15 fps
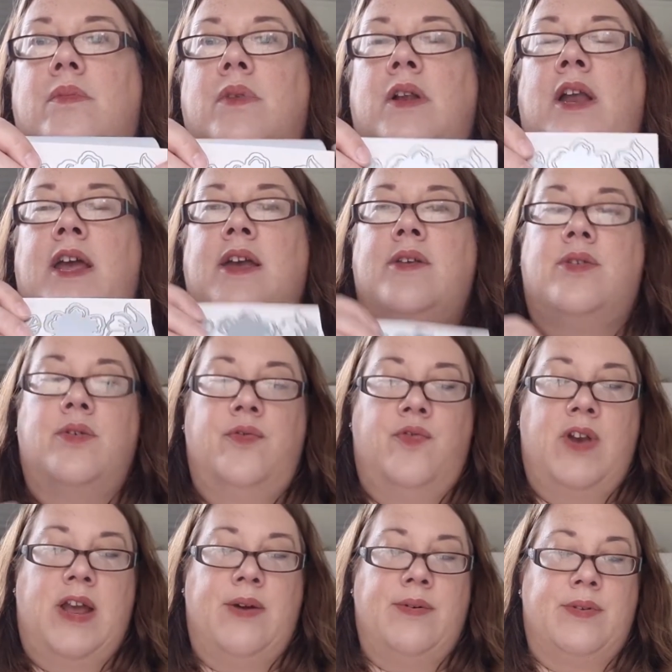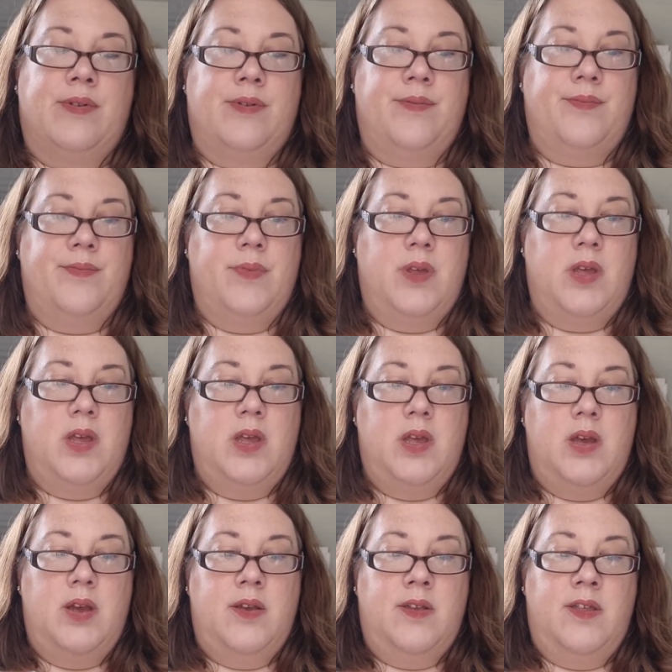layers of flowers.
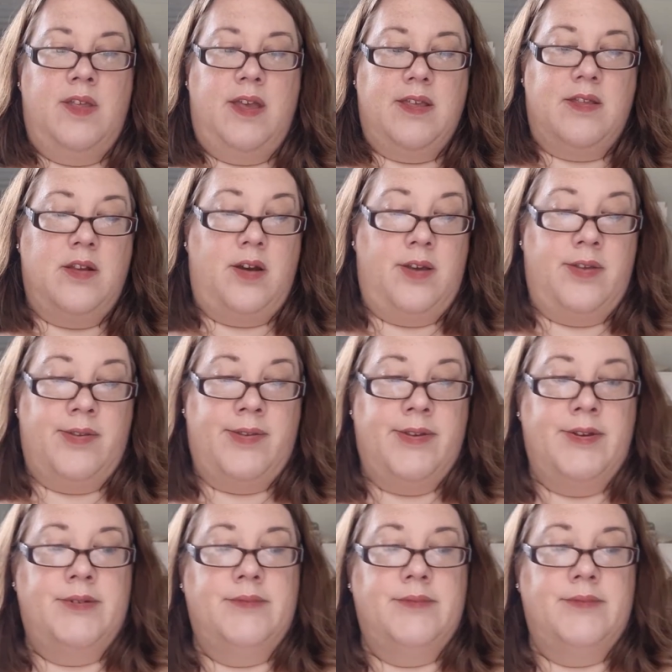So that's nice.